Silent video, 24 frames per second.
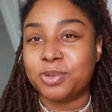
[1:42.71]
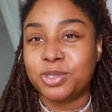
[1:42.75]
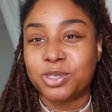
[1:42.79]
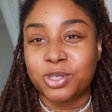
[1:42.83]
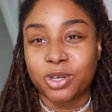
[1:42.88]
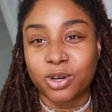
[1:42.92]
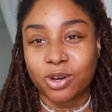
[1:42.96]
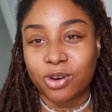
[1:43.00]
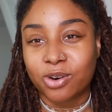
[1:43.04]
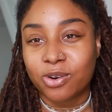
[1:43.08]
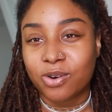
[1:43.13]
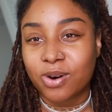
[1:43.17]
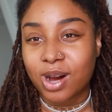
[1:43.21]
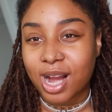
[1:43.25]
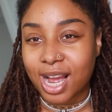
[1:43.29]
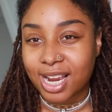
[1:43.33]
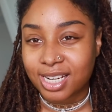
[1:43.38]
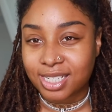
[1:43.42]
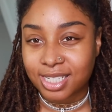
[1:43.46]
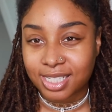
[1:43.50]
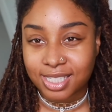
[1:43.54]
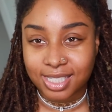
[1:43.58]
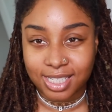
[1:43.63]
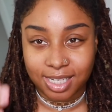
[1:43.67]
So I
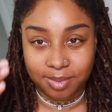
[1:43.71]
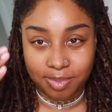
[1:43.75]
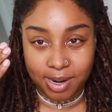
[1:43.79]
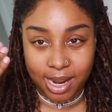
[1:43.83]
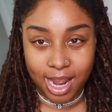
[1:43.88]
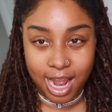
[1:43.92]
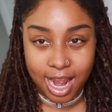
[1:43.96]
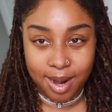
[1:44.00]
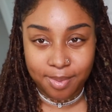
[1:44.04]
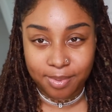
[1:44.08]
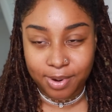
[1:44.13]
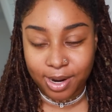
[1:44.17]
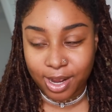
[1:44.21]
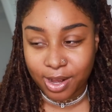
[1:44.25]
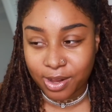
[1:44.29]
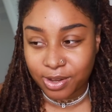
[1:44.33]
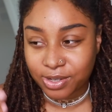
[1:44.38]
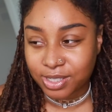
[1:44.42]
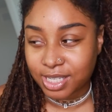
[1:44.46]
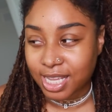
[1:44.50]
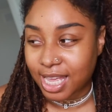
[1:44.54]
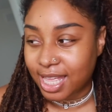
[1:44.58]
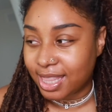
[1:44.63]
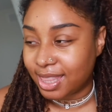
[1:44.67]
just did my
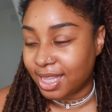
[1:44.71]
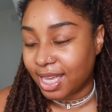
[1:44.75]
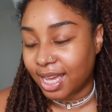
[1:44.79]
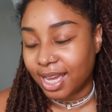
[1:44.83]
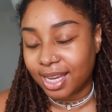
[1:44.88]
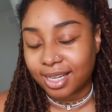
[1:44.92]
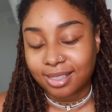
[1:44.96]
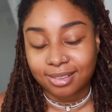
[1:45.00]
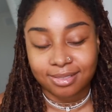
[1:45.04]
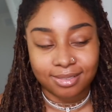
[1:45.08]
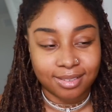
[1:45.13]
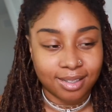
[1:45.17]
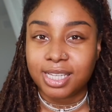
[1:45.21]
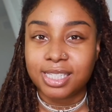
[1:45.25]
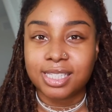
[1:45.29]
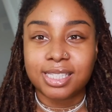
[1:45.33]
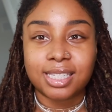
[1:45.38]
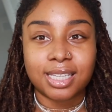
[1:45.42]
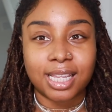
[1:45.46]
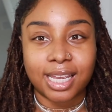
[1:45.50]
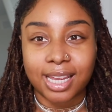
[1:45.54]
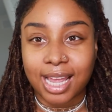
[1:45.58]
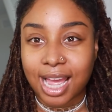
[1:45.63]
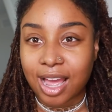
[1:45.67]
eyebrows and then it's
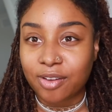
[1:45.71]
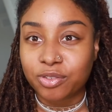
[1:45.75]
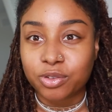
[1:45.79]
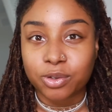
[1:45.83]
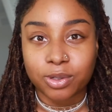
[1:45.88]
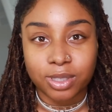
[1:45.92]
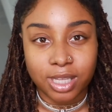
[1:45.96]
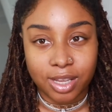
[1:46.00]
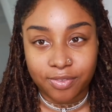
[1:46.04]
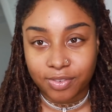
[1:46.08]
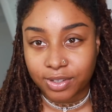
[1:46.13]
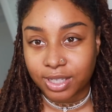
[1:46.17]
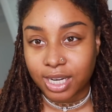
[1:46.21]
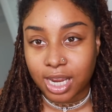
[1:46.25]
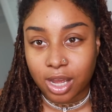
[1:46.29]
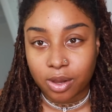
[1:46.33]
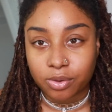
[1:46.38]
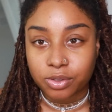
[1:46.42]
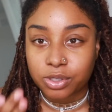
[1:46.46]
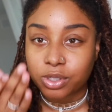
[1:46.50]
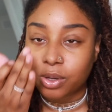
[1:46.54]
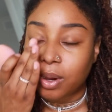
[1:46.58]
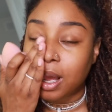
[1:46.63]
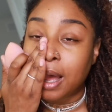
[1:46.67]
like after 11 now.
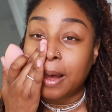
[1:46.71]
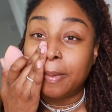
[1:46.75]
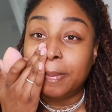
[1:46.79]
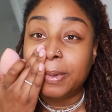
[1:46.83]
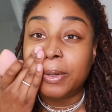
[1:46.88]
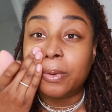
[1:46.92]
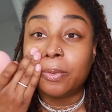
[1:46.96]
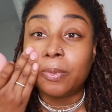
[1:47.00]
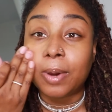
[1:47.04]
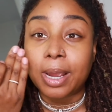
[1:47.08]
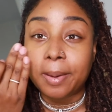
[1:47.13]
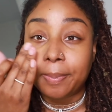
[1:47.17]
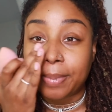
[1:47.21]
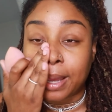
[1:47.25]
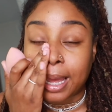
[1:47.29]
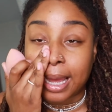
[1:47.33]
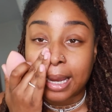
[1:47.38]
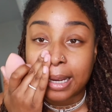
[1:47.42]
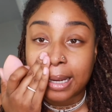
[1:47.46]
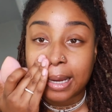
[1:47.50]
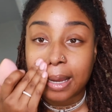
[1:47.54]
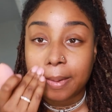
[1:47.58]
So I'll be right back.